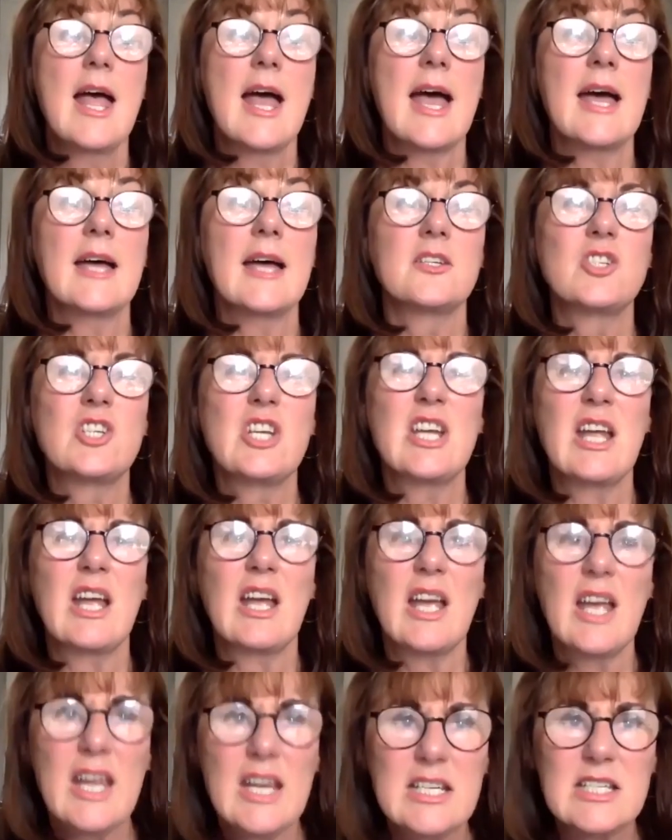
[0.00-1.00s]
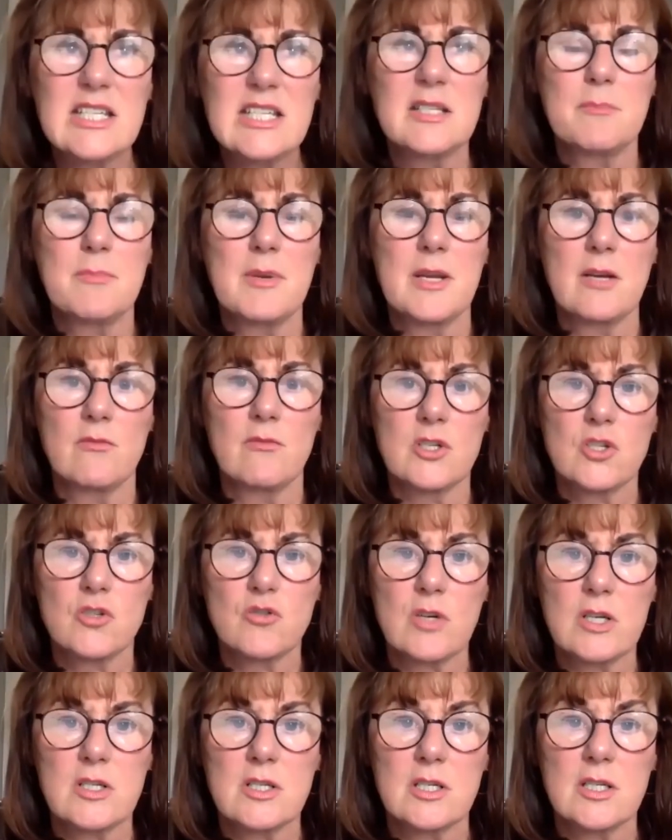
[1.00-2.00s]
And she hated being
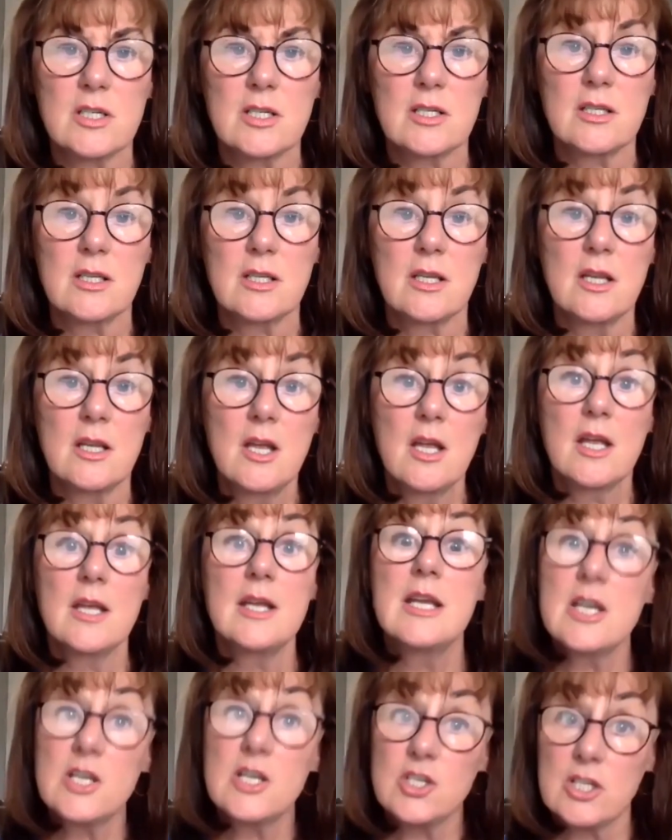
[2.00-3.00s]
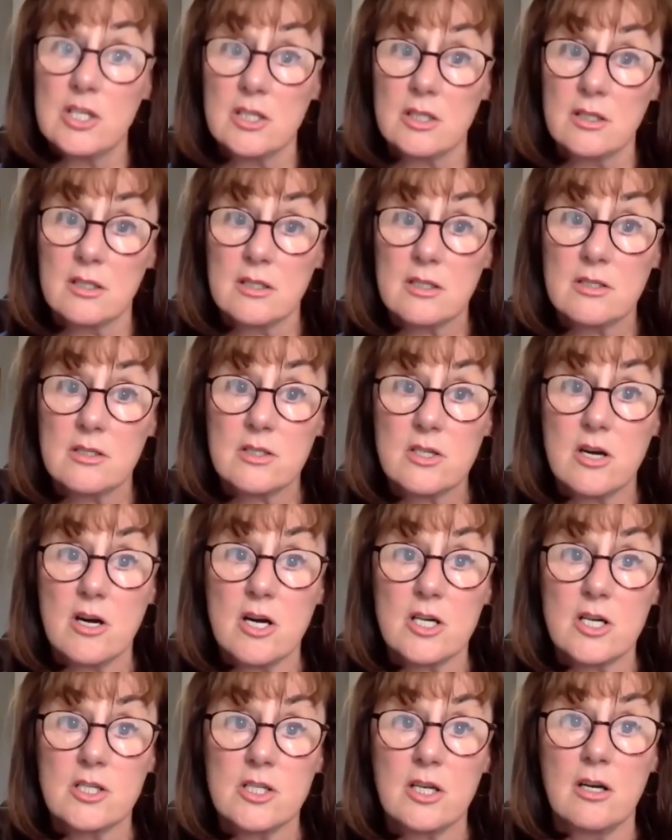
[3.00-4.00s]
restricted at the initial
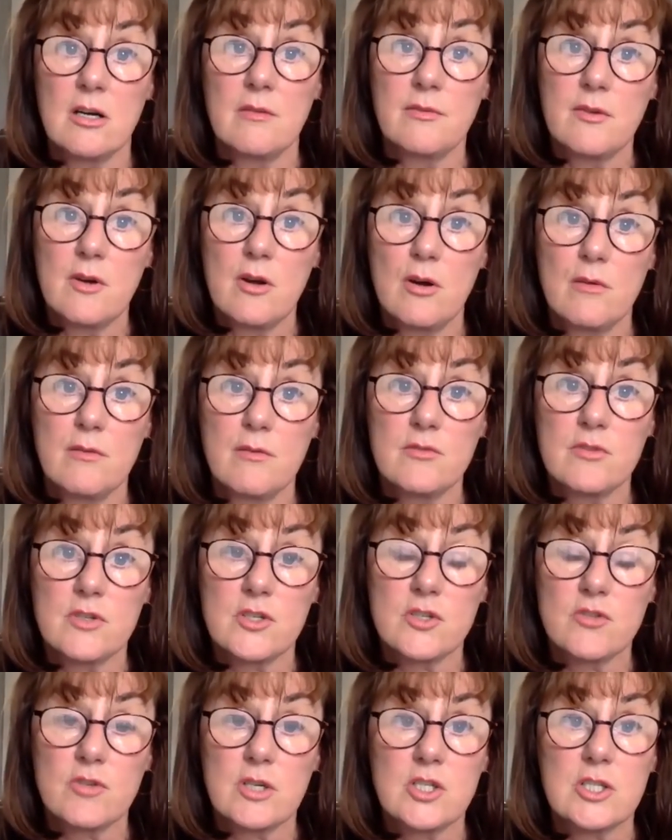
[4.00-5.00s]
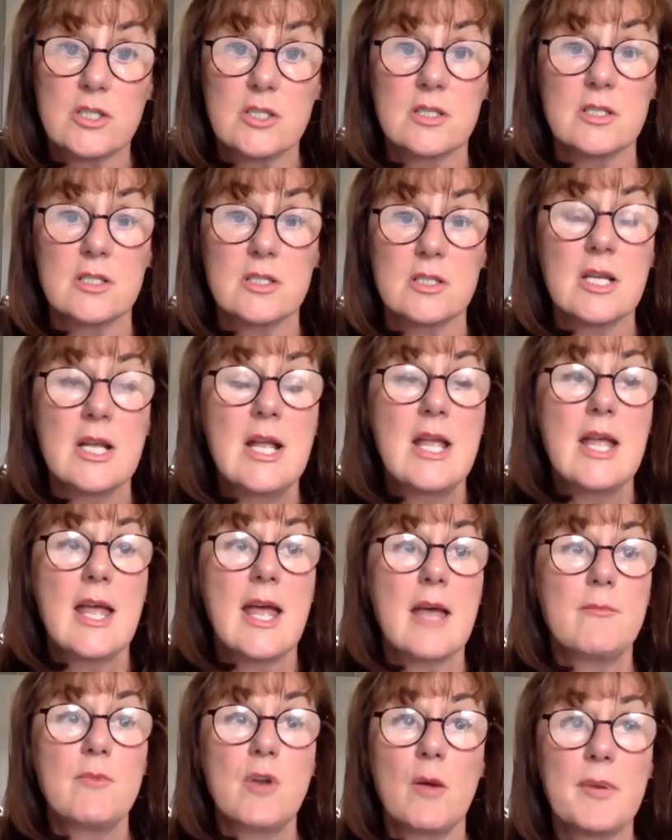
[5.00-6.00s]
start of COVID restrictions
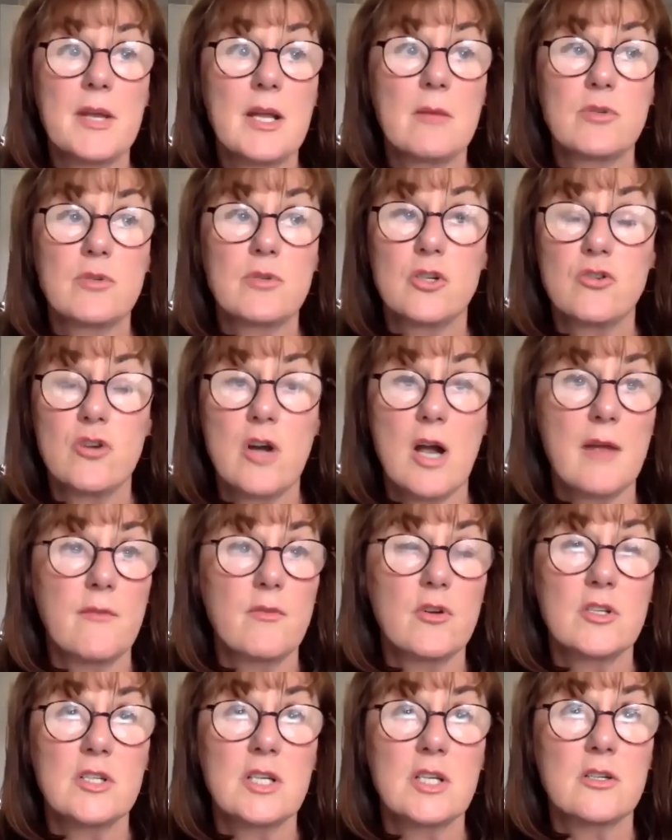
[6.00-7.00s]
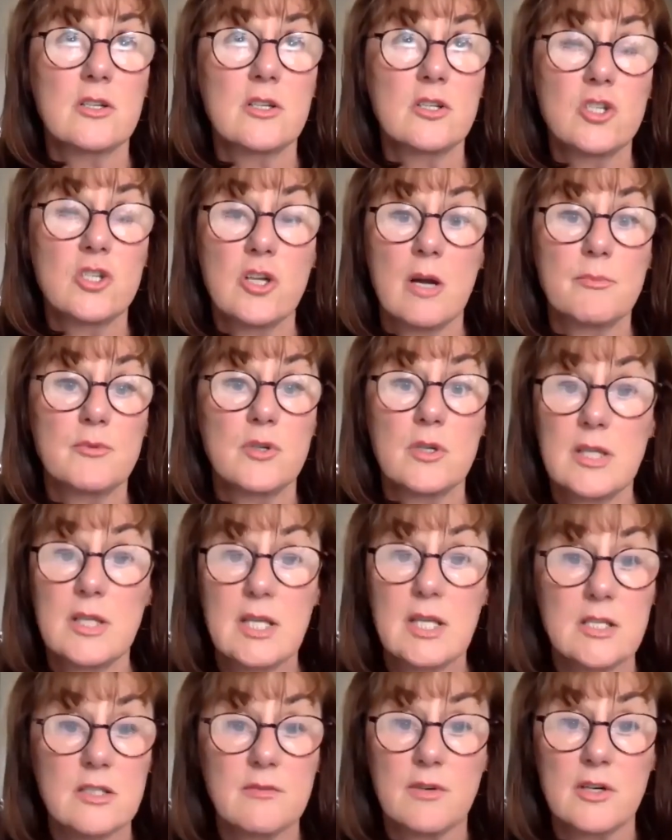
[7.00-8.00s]
and not being able to drive, going down to the shop, doing
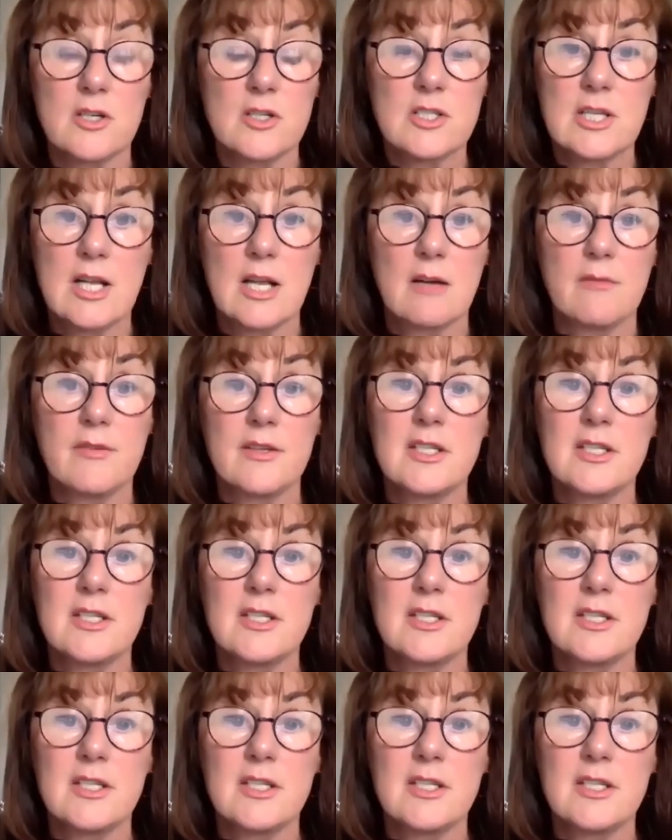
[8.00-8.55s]
things for herself.